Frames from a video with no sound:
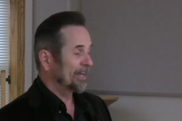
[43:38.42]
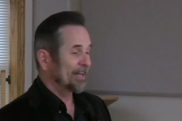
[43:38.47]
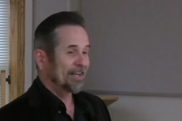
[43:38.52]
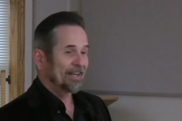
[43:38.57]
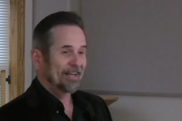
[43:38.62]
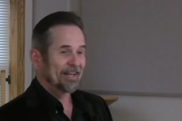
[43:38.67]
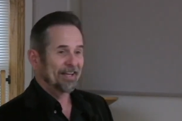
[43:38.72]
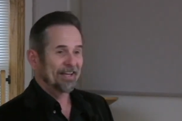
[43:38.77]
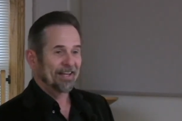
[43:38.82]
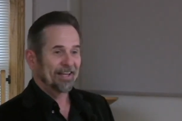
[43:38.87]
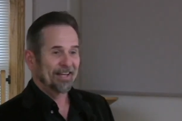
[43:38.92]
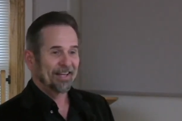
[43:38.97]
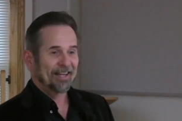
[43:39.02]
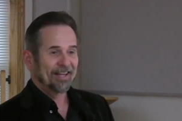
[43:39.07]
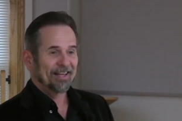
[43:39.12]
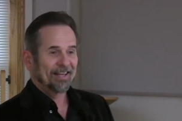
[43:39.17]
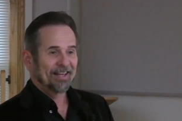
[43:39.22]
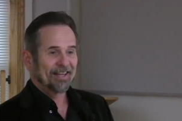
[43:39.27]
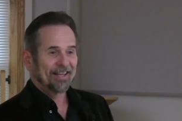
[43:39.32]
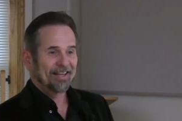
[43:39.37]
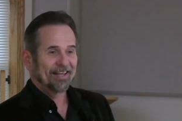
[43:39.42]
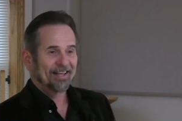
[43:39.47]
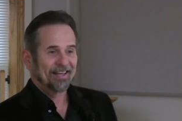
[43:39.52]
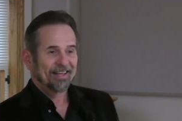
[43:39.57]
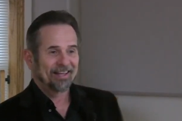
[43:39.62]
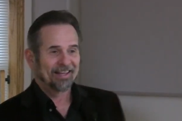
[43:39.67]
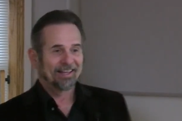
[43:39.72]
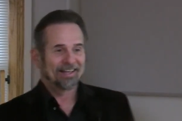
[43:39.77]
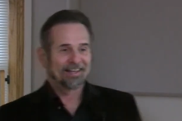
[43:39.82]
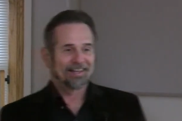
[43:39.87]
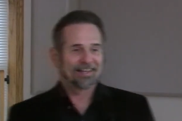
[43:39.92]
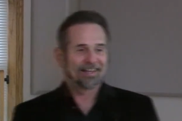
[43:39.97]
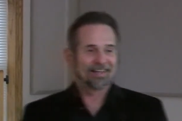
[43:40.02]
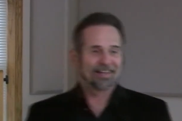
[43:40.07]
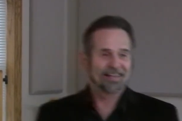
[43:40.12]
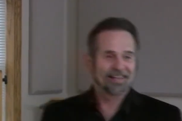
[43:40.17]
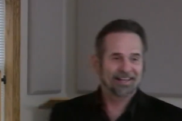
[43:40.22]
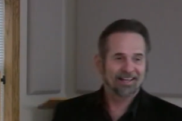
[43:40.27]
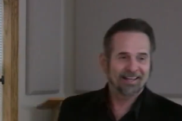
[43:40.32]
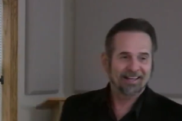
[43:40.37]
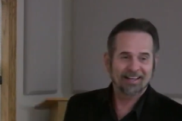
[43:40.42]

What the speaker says: [no speech]